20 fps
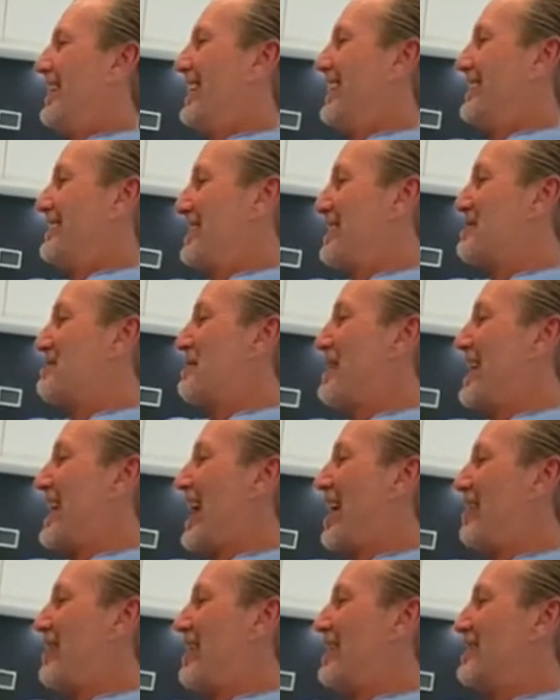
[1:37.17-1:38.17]
It is me,
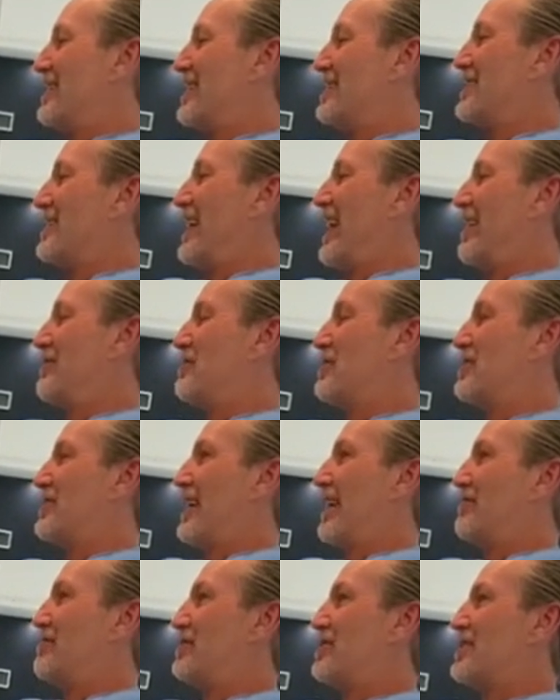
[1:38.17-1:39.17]
Harry. Listen, I've
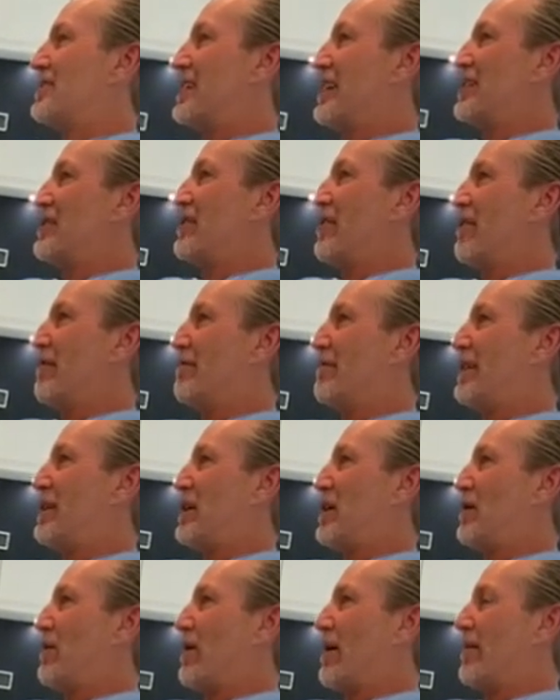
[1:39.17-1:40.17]
just seen your
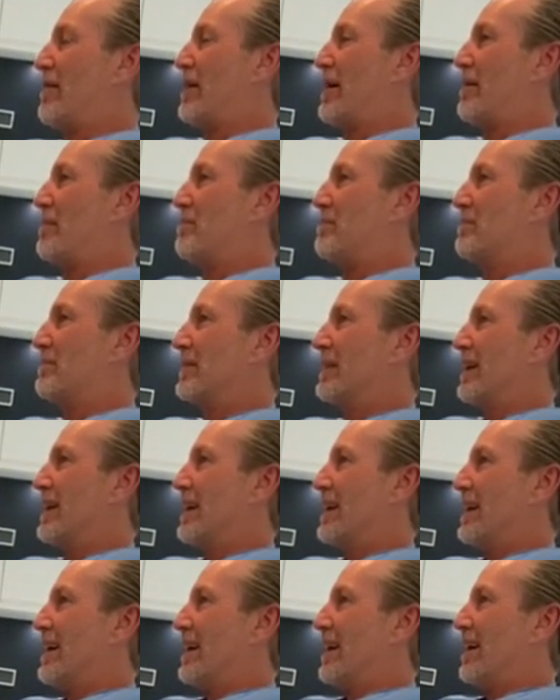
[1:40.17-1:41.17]
video on
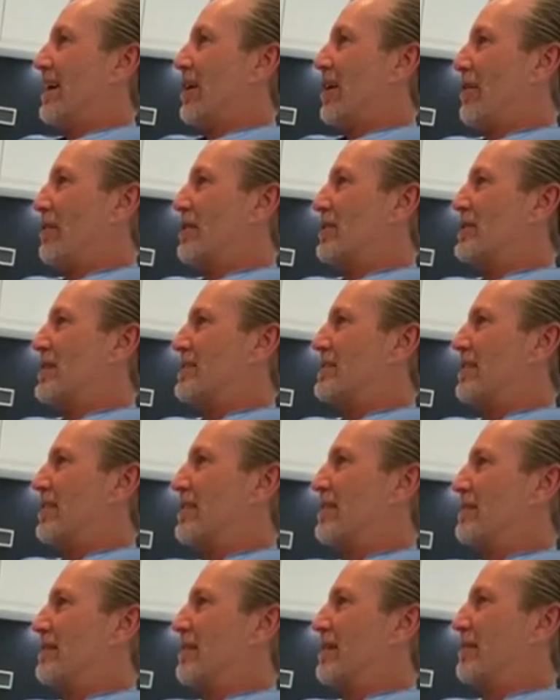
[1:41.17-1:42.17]

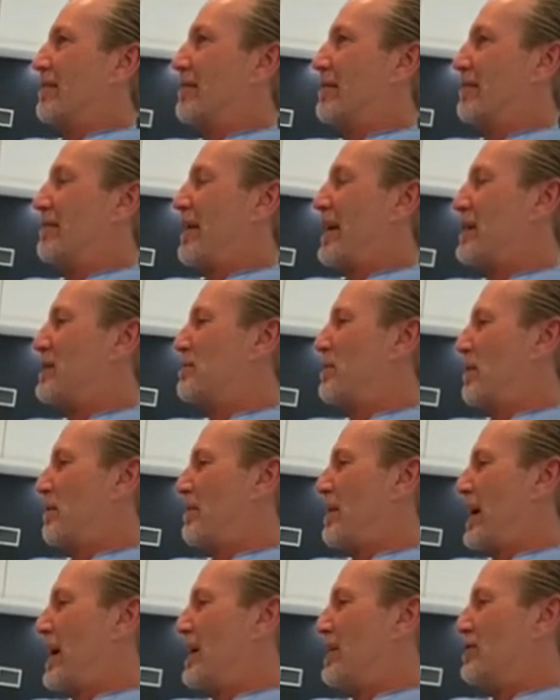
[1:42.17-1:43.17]
the Facebook
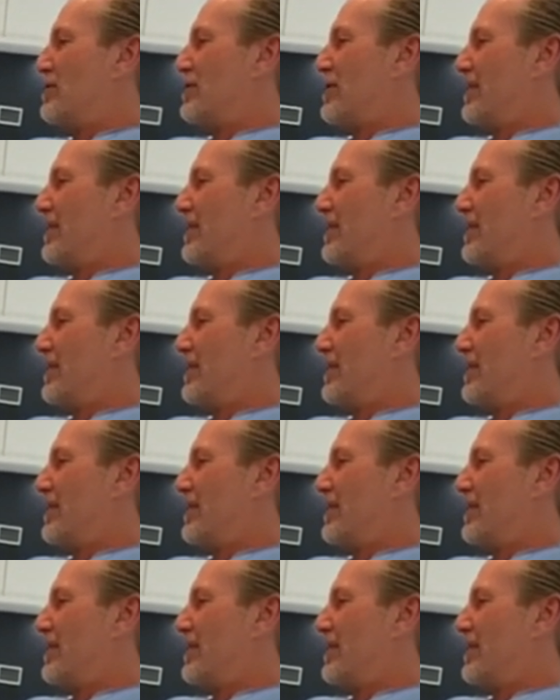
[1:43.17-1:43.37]
page.